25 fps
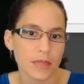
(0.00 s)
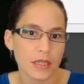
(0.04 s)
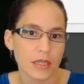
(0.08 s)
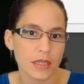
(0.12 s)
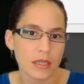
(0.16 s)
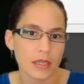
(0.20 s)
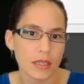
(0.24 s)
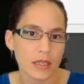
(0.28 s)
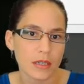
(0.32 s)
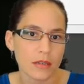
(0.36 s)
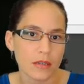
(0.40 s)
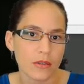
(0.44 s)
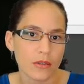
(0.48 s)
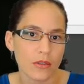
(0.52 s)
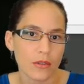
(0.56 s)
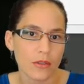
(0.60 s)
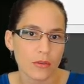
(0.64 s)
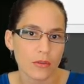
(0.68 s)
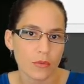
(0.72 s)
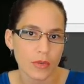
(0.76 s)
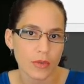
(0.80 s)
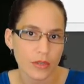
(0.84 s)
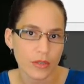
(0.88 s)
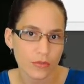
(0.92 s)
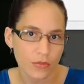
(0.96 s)
in the
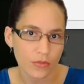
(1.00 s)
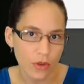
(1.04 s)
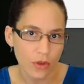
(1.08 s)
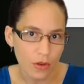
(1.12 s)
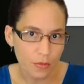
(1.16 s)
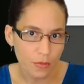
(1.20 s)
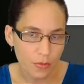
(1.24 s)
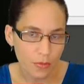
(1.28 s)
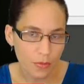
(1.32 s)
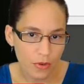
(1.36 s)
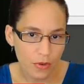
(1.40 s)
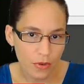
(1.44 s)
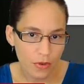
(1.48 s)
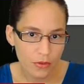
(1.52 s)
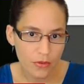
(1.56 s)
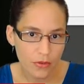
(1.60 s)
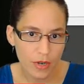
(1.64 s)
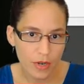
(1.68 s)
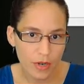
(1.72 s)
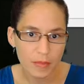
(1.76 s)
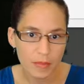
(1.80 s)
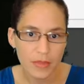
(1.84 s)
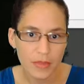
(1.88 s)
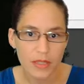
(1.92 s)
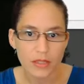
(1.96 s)
WinRAR
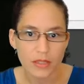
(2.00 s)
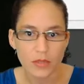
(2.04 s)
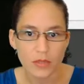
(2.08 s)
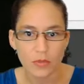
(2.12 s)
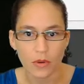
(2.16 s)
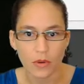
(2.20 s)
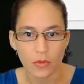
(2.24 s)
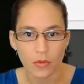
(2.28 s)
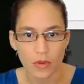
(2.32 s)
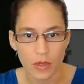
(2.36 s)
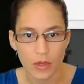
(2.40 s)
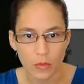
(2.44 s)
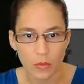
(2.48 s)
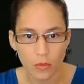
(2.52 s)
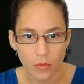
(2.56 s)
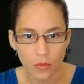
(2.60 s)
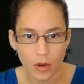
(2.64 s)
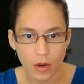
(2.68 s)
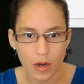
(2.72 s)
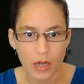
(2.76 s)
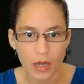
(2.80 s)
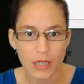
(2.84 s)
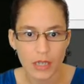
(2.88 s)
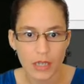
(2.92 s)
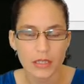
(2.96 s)
program. That's what we
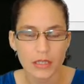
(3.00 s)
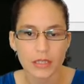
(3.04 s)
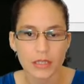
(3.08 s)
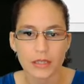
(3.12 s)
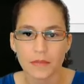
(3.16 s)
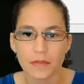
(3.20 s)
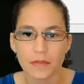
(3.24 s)
want.